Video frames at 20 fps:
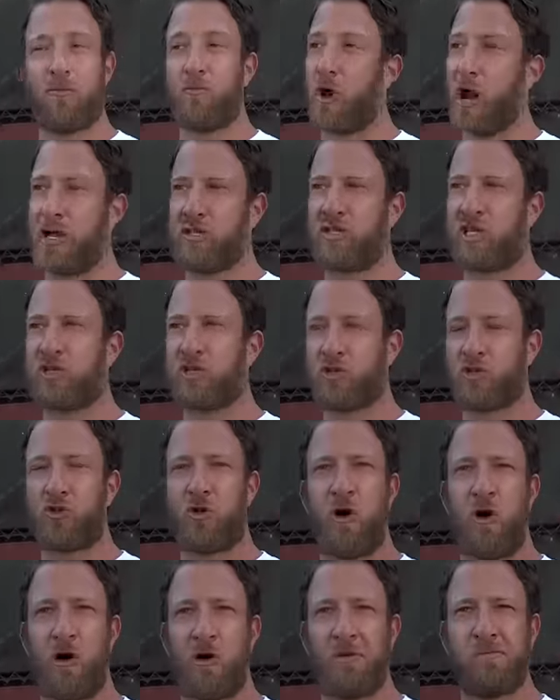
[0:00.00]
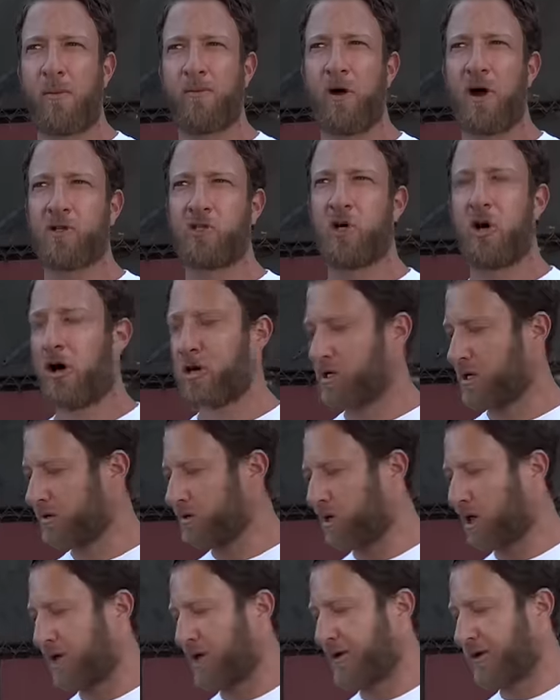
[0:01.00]
And when I say strong, I'm not
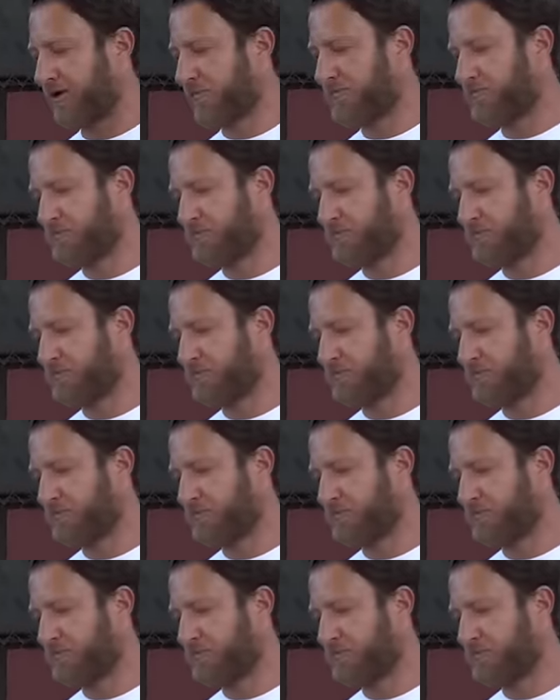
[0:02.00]
talking like